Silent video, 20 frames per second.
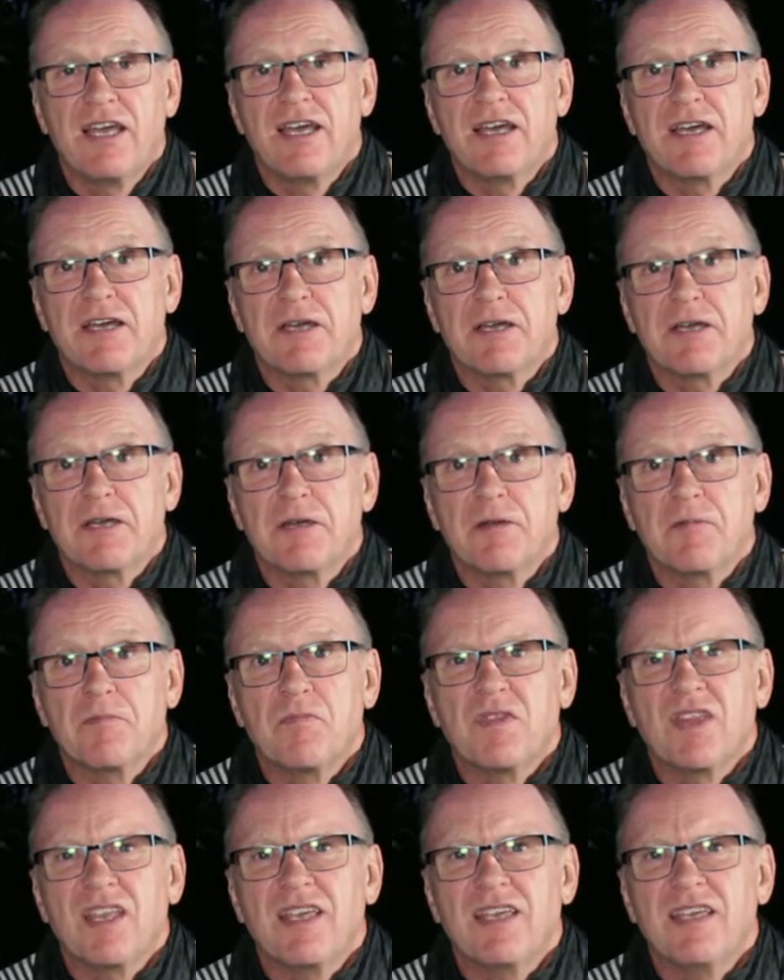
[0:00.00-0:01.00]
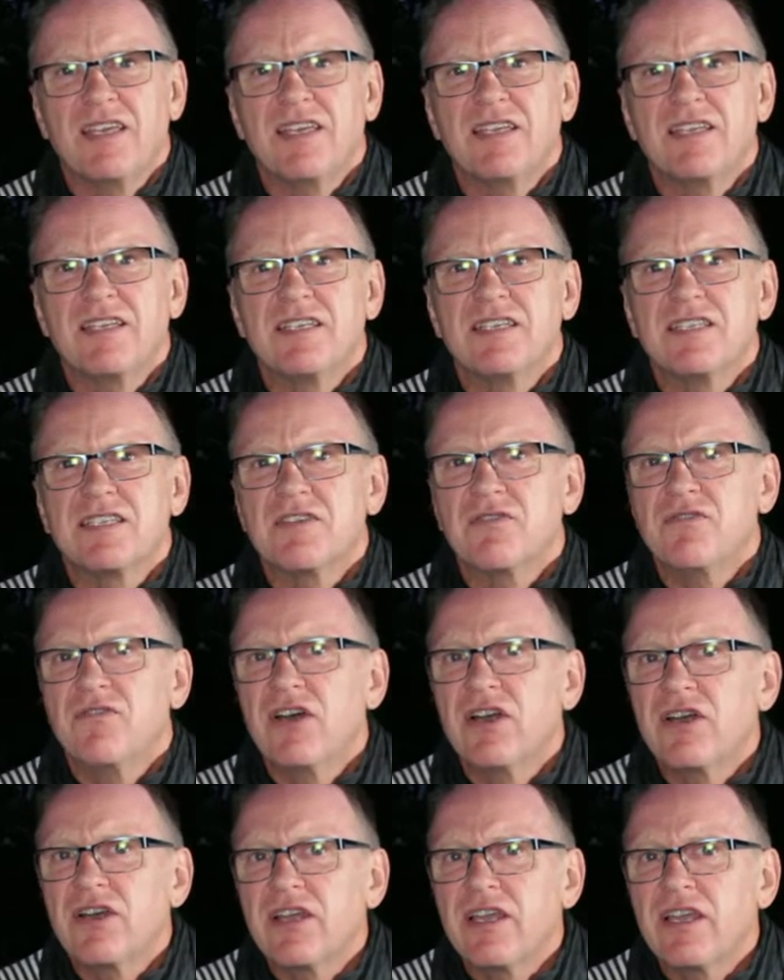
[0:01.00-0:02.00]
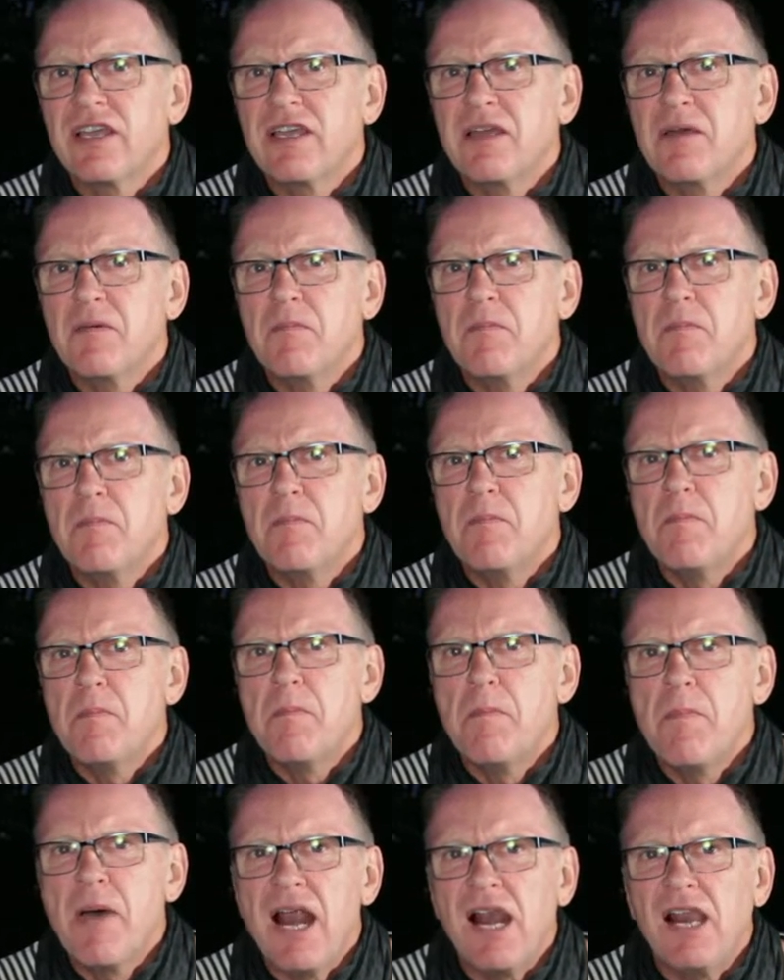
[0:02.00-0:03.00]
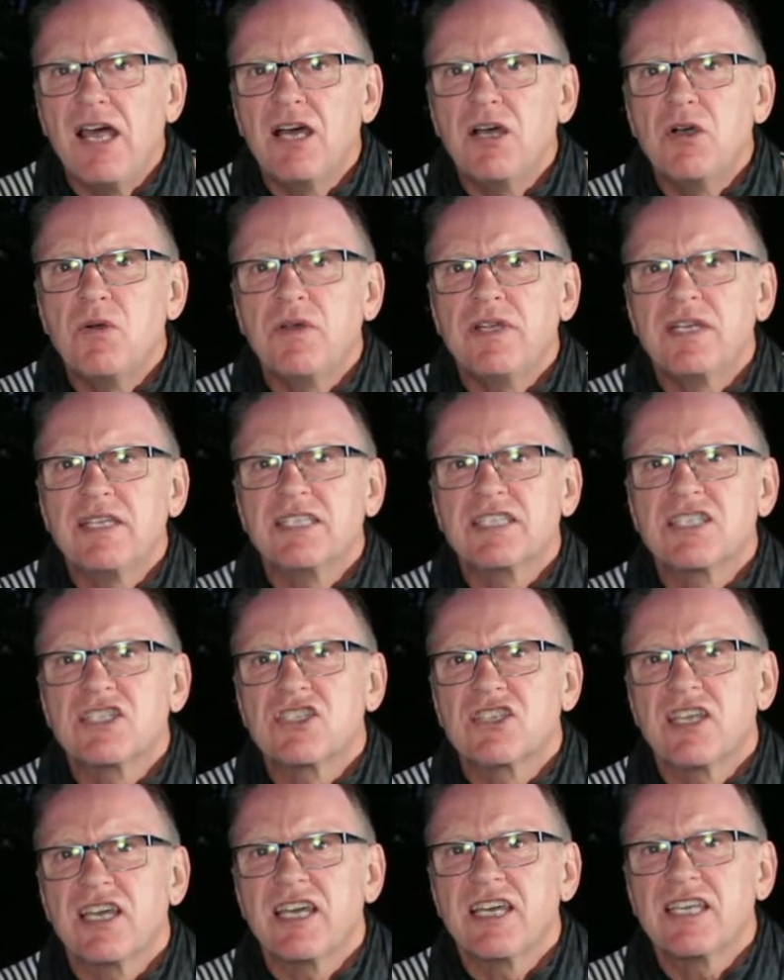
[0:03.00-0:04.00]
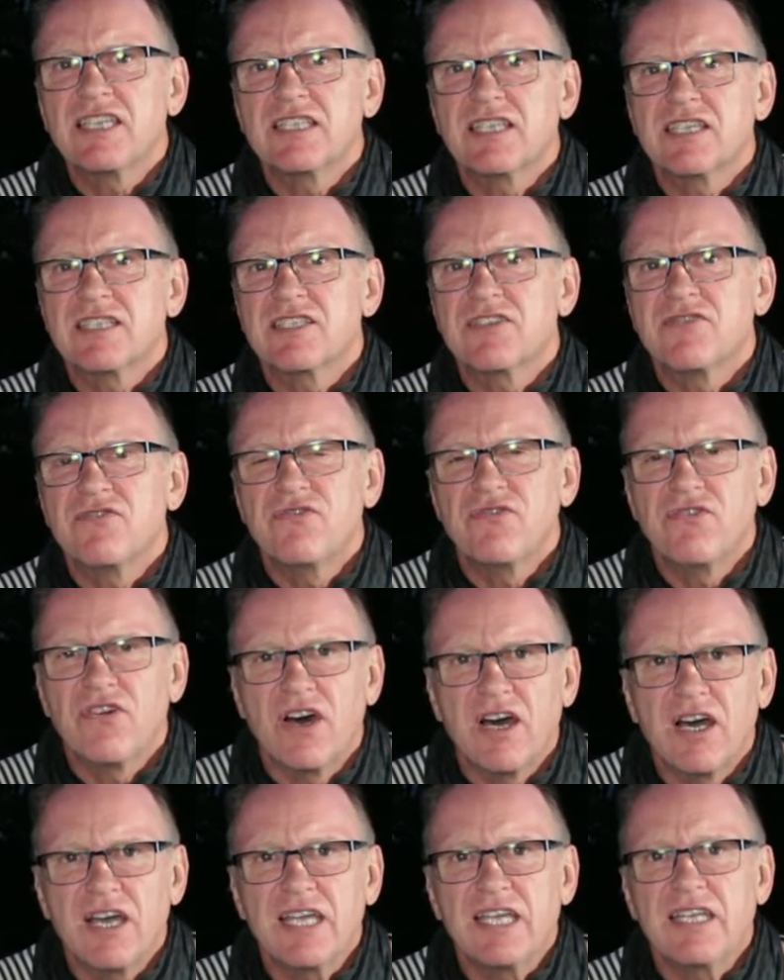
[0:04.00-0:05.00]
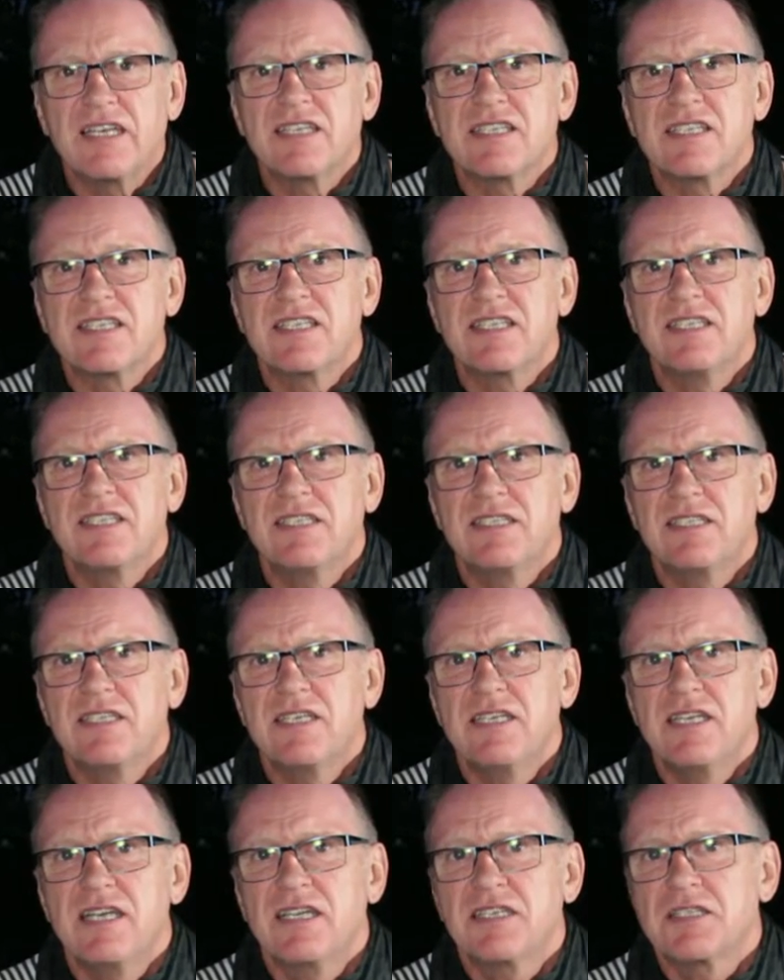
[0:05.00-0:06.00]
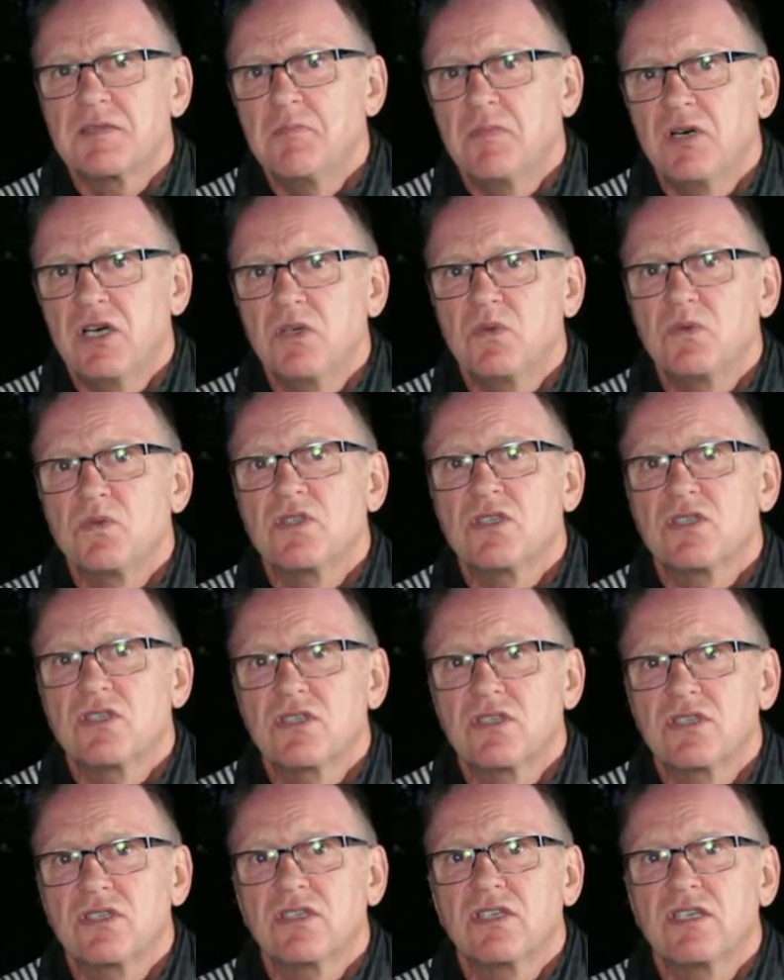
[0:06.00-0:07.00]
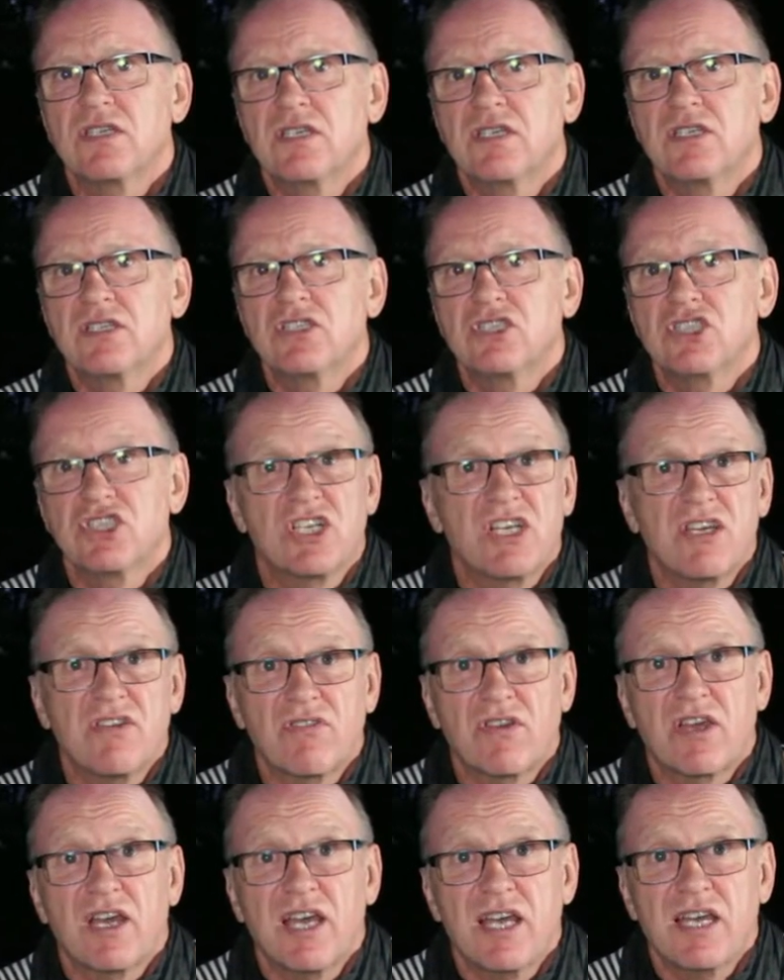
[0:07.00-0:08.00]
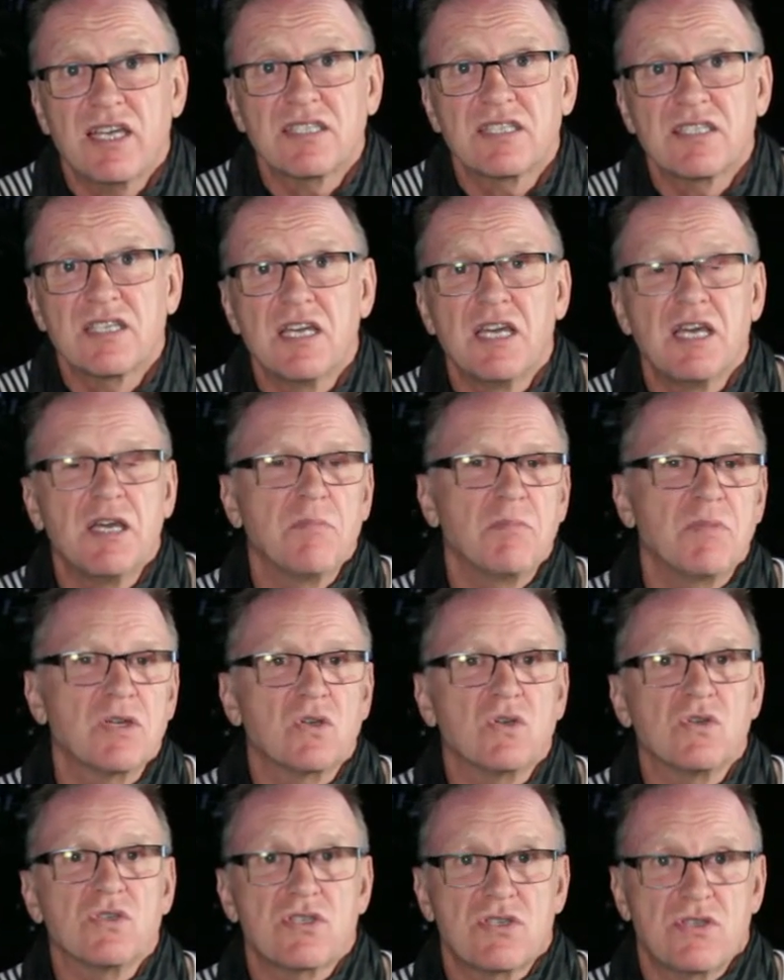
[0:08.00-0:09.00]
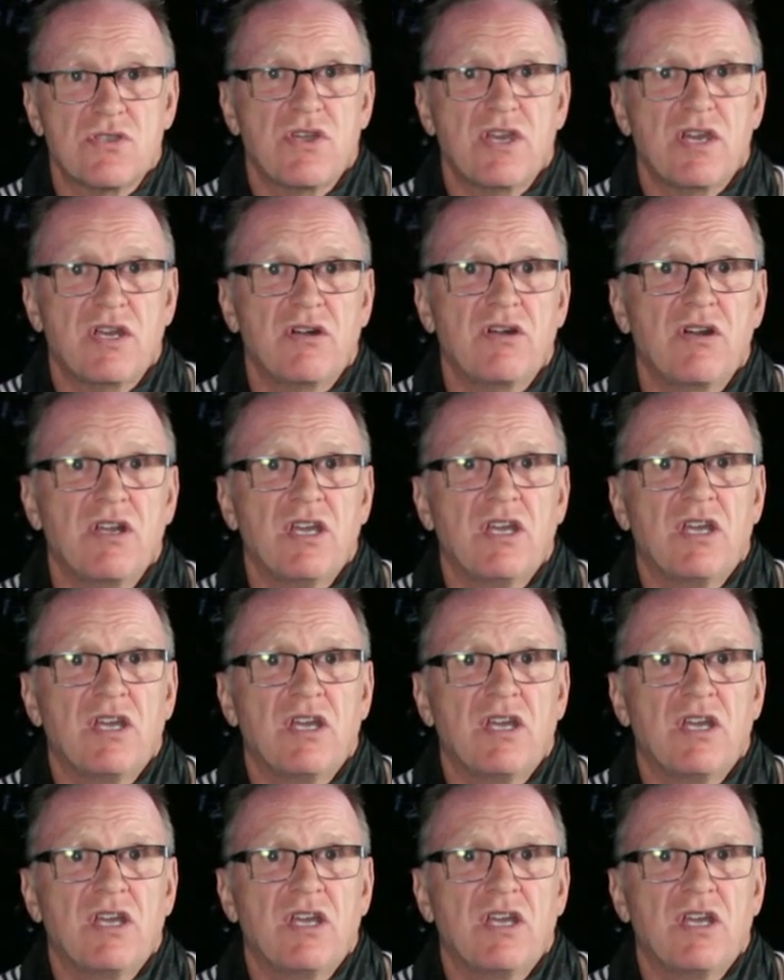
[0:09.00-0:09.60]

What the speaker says: It is very mellow in its taste, has a fine acidity as most chèvre has, because they're